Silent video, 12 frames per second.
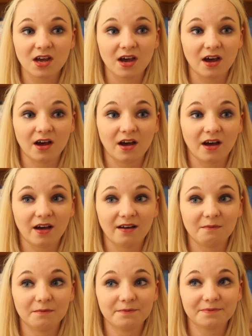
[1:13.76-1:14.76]

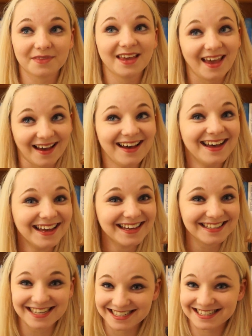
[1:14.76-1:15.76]
Yeah,
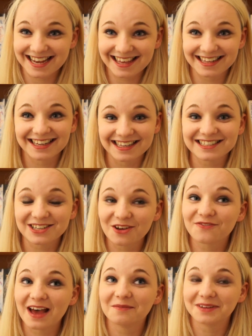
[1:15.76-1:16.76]
to say the least, her
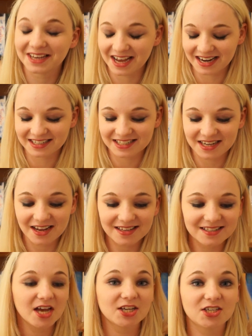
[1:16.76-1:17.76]
family kind of
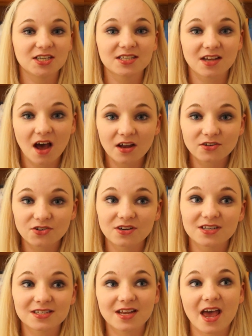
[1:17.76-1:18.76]
sucks. She's a
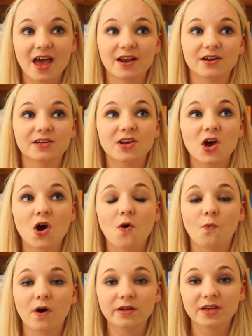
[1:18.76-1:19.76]
huntress, and
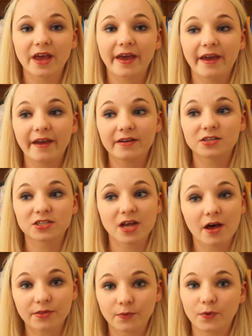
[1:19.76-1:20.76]
one day she's
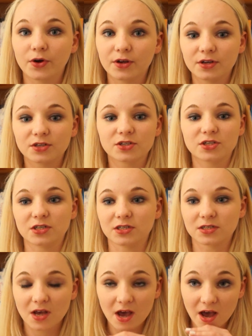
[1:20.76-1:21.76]
out in the woods,
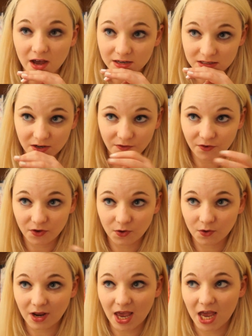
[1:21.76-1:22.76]
she's hunting
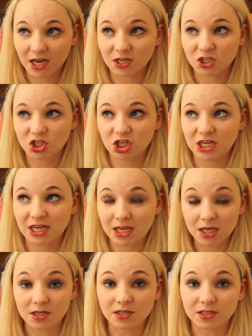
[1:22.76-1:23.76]
food, and she
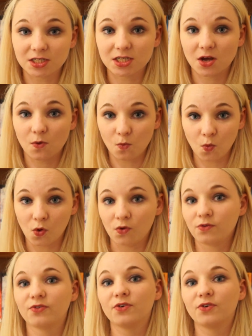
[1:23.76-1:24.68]
kills a wolf.